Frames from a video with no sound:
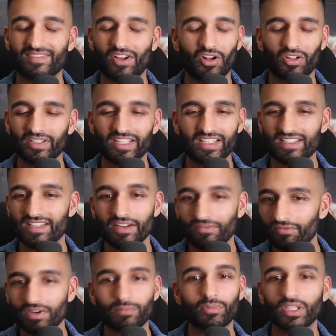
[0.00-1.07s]
all these
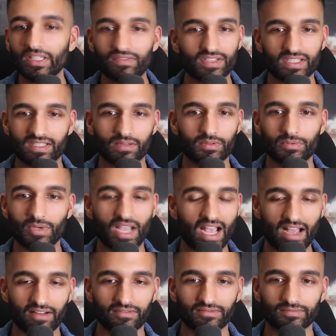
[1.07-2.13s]
different belief systems we
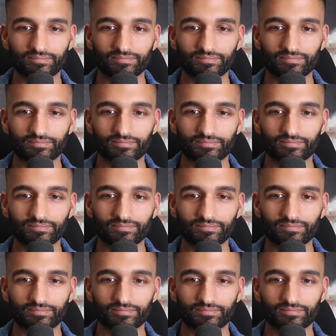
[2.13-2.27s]
have.